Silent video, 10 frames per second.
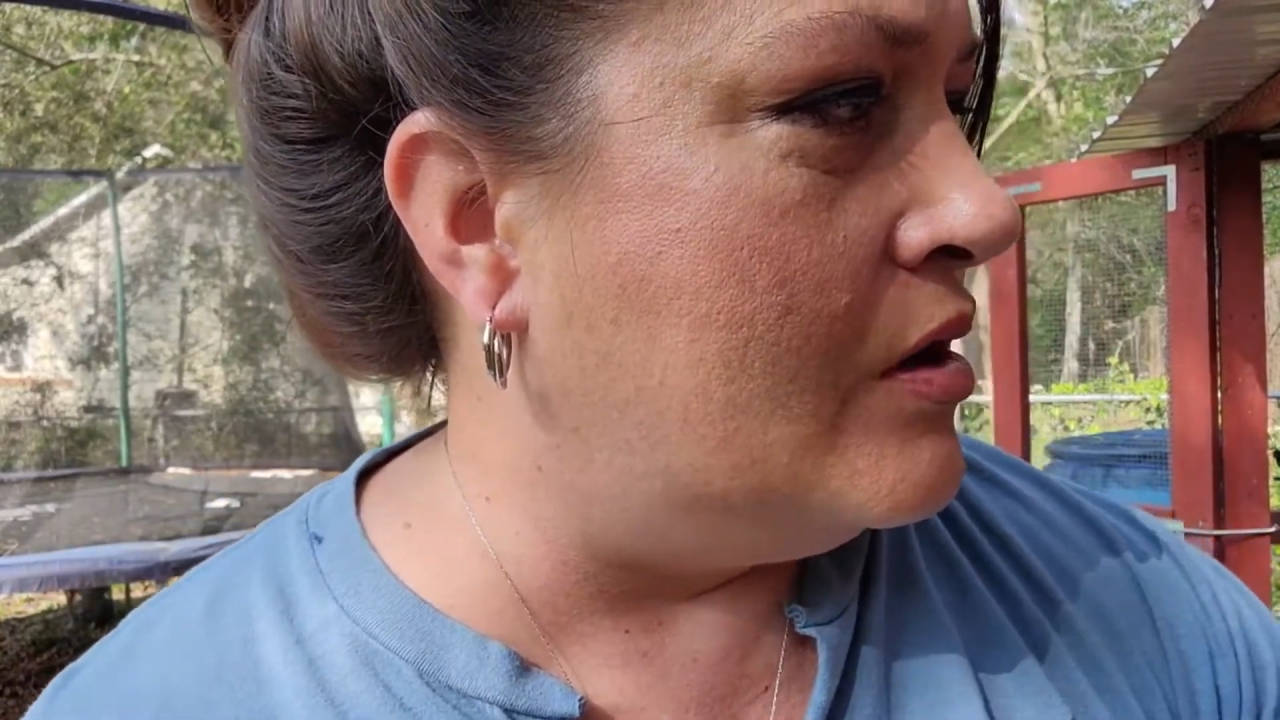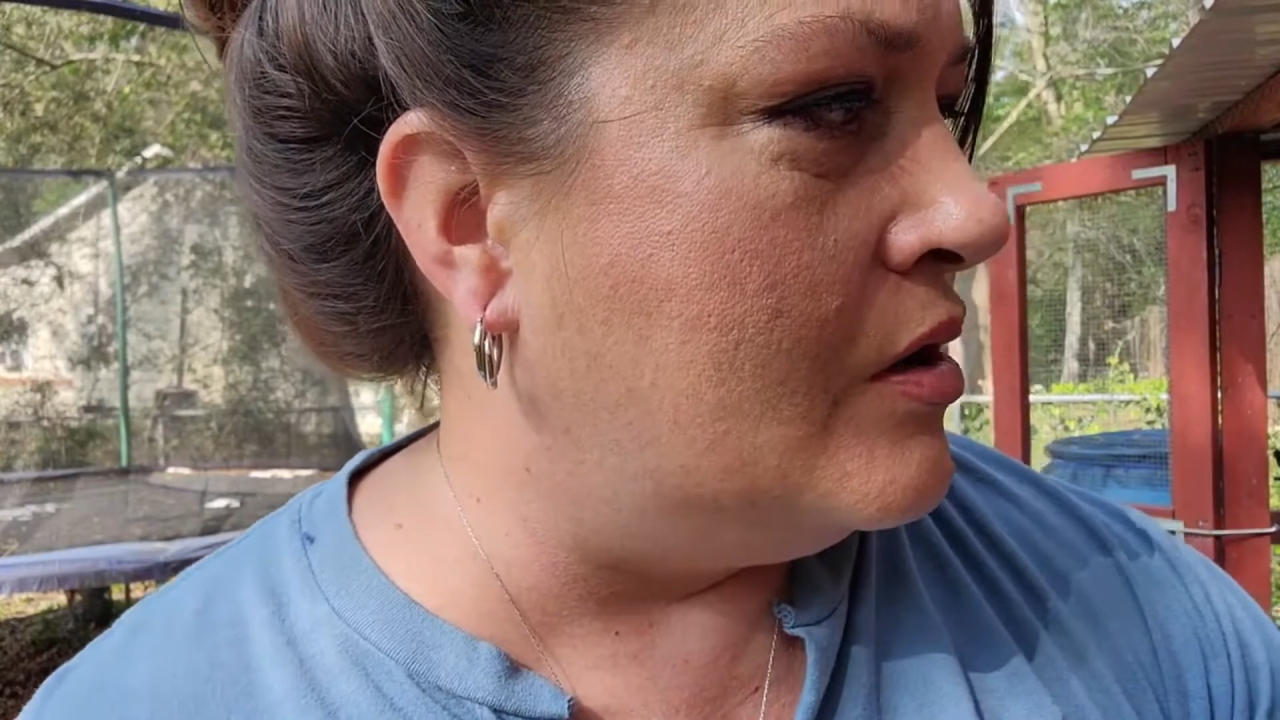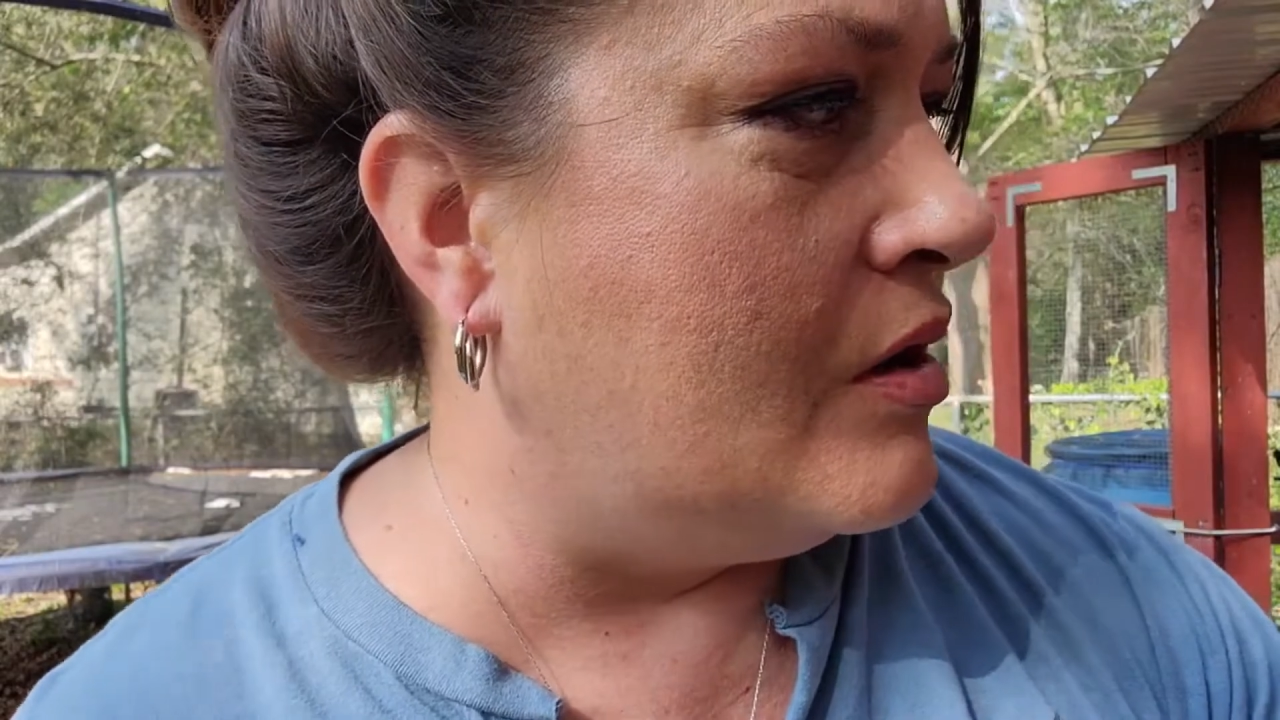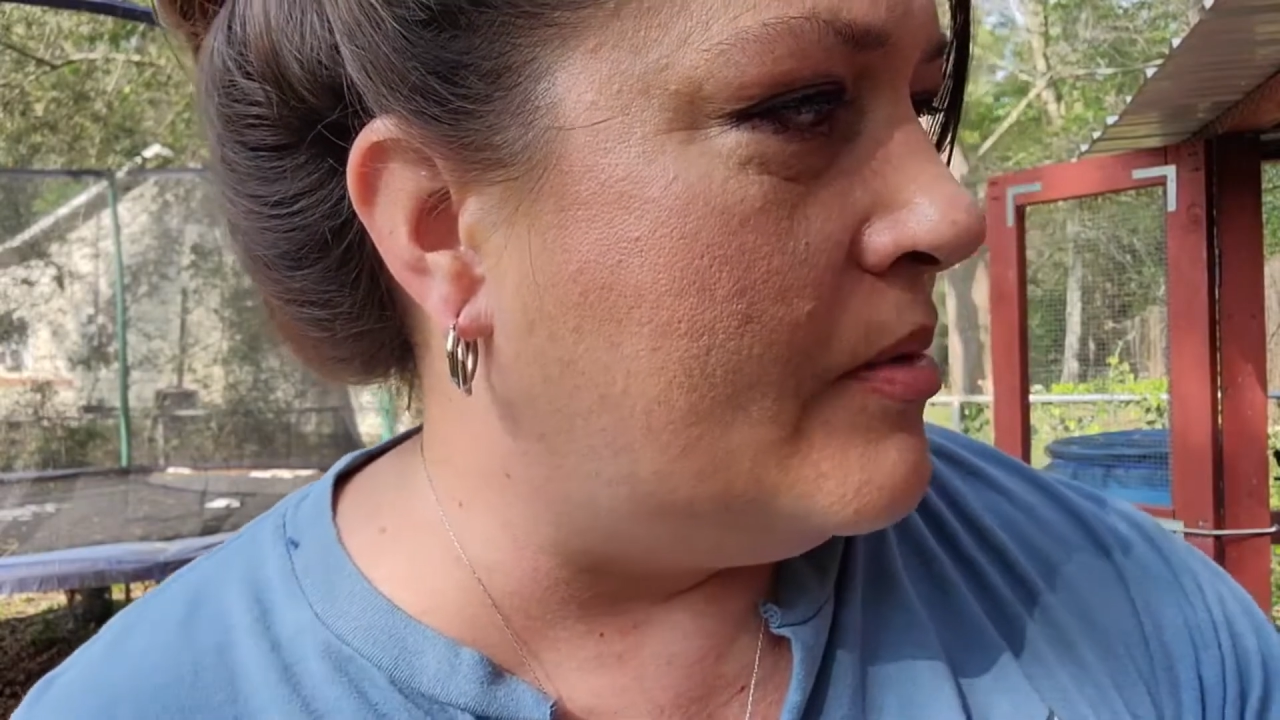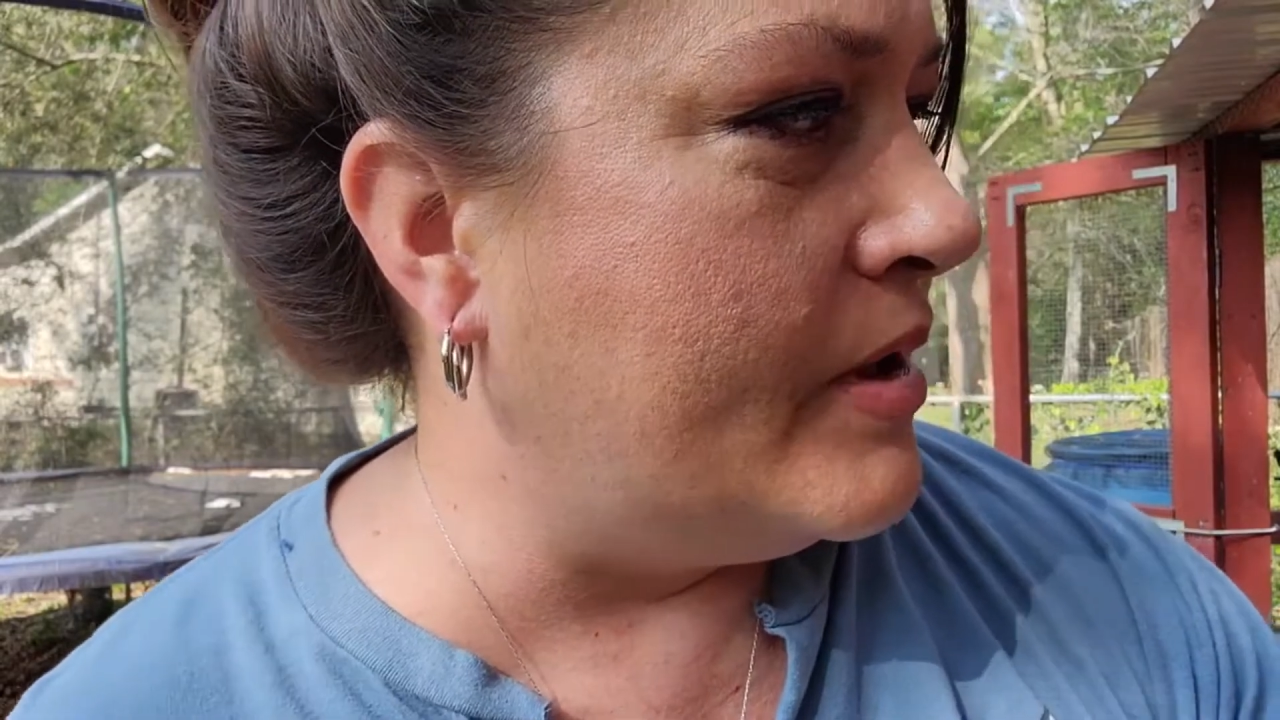
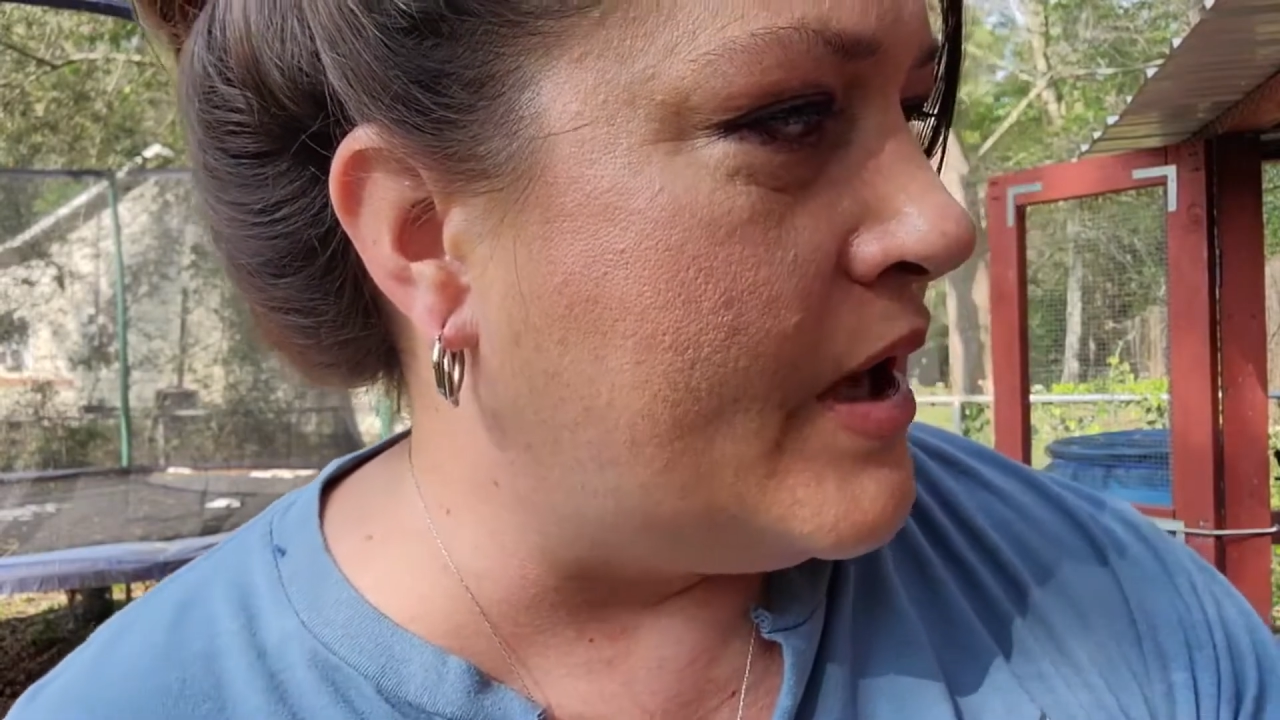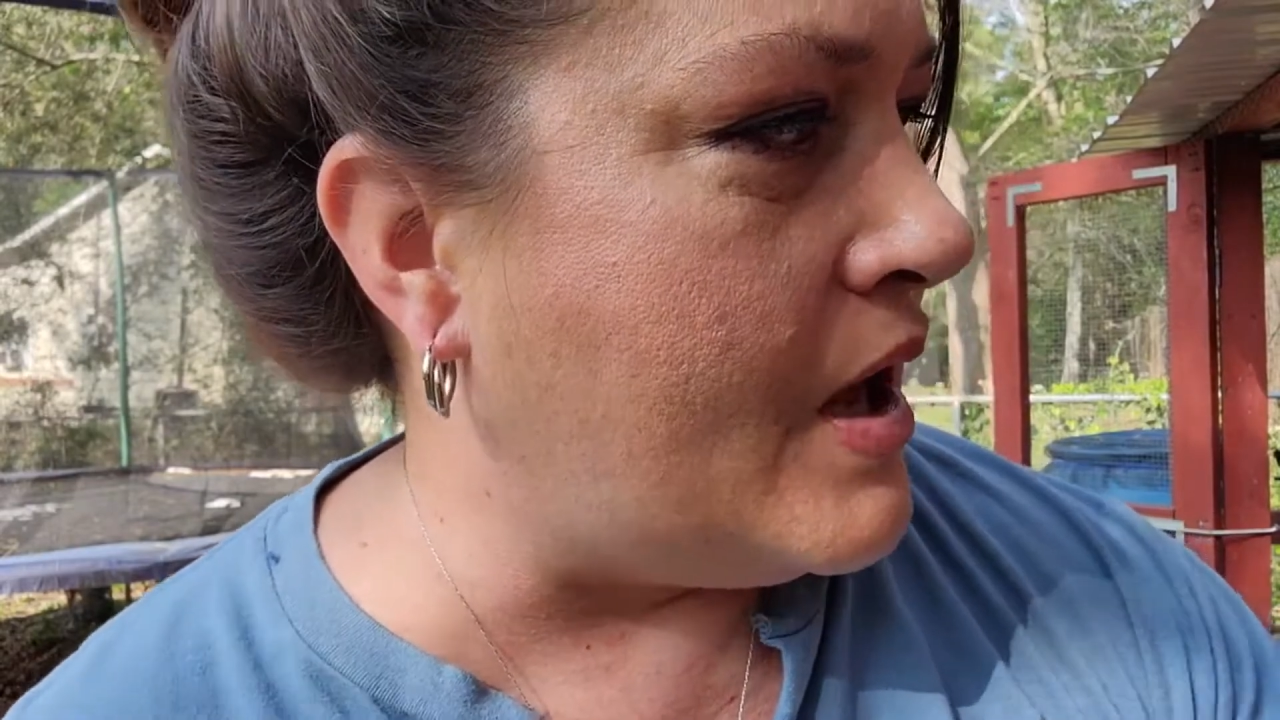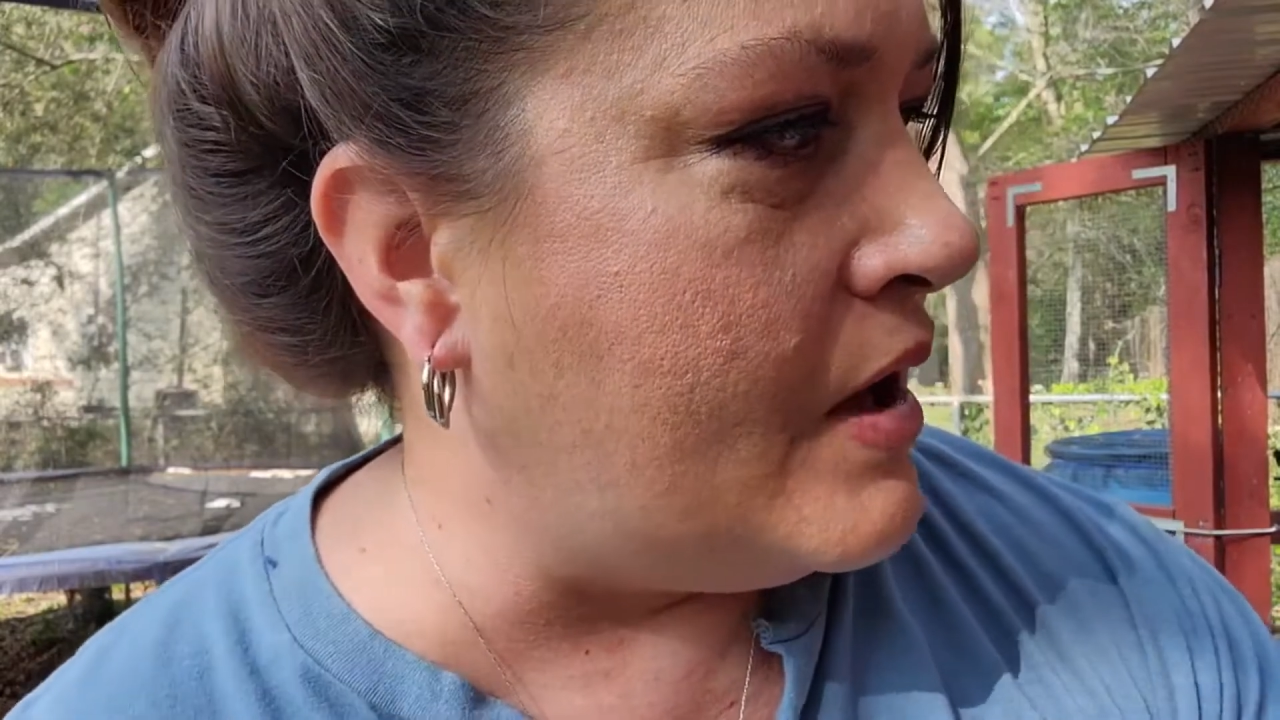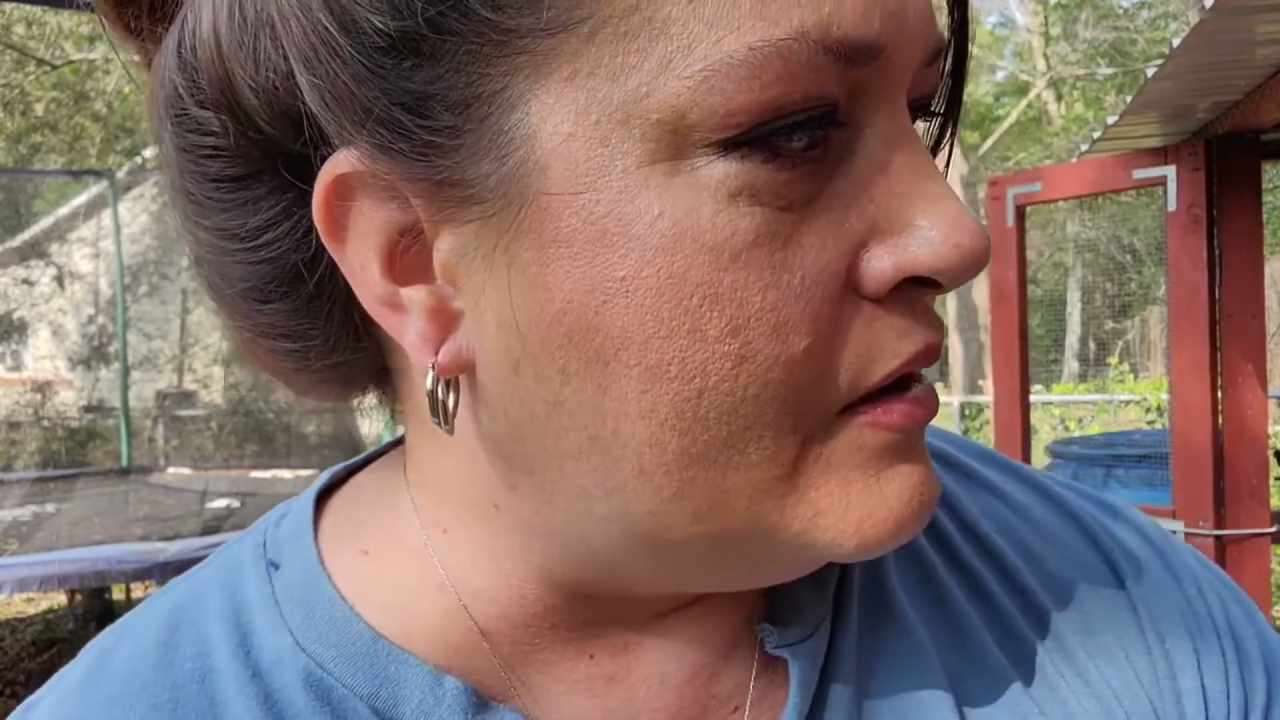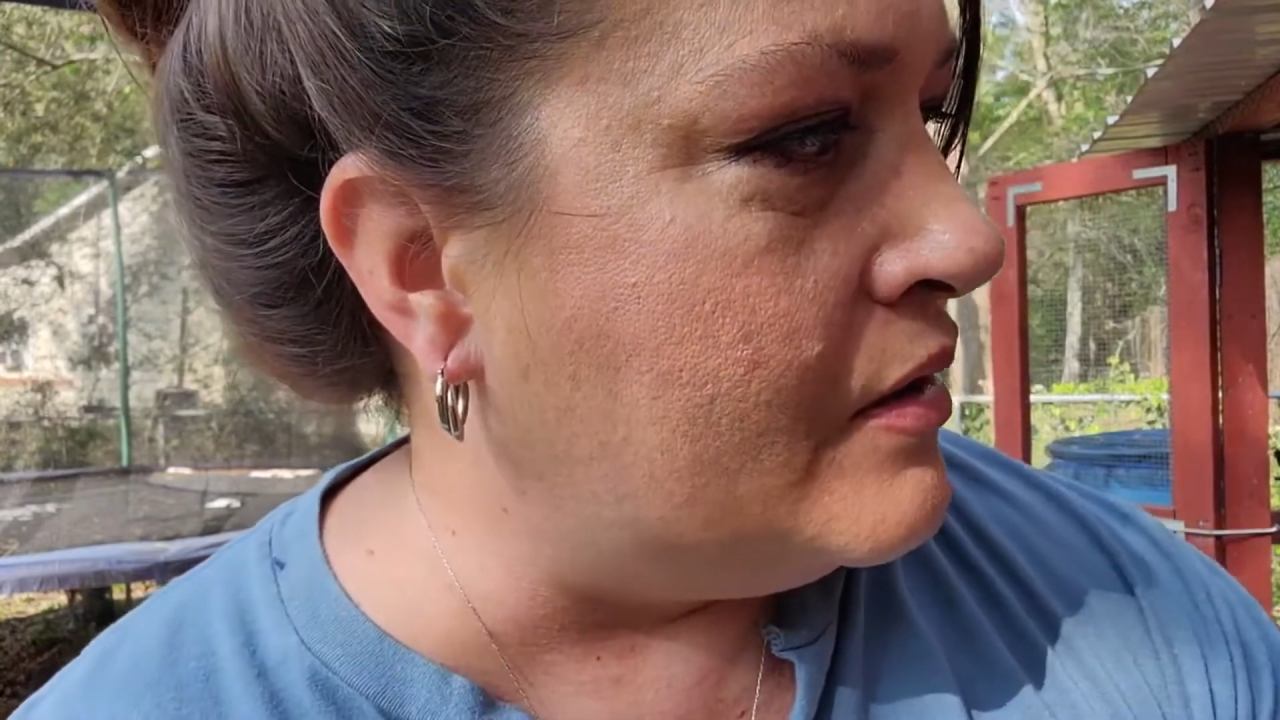or I'm a
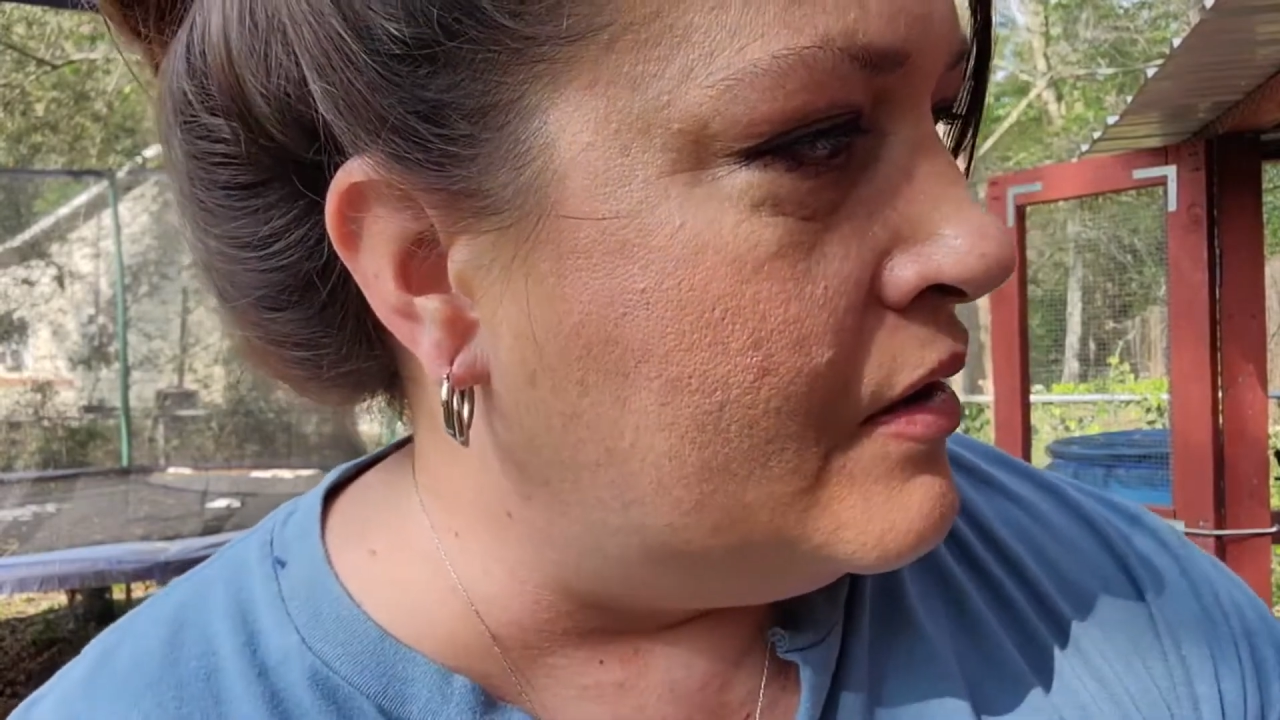cat.